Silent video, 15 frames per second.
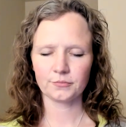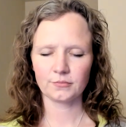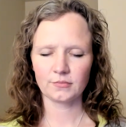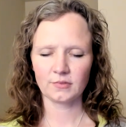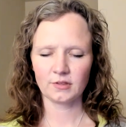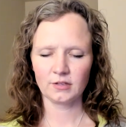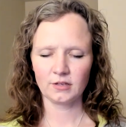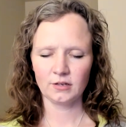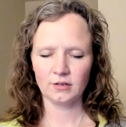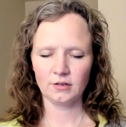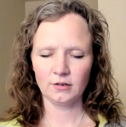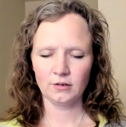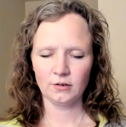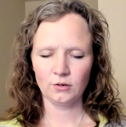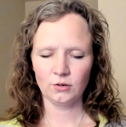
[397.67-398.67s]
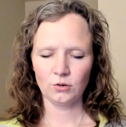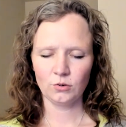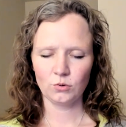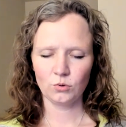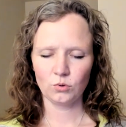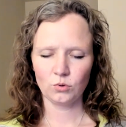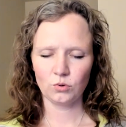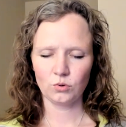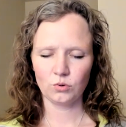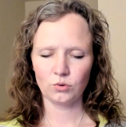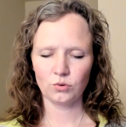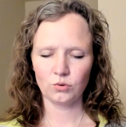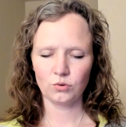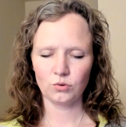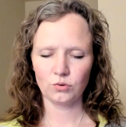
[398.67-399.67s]

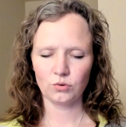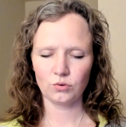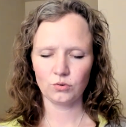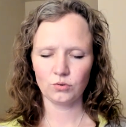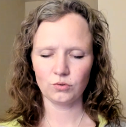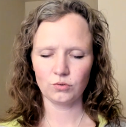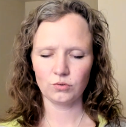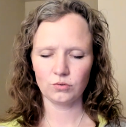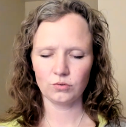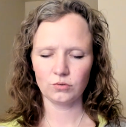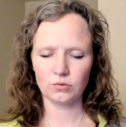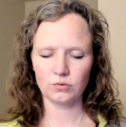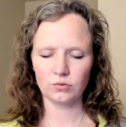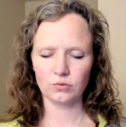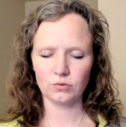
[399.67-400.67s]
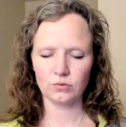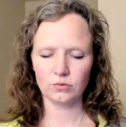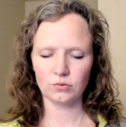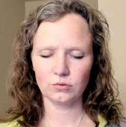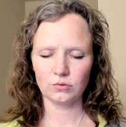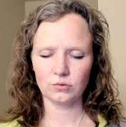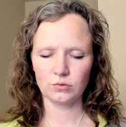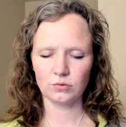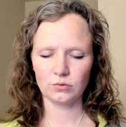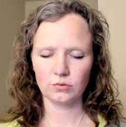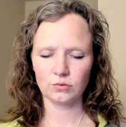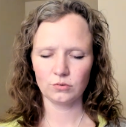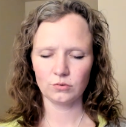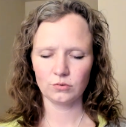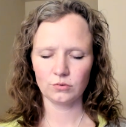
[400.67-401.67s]

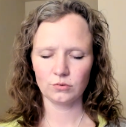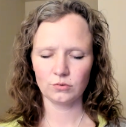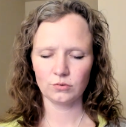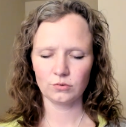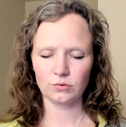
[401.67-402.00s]
(silence)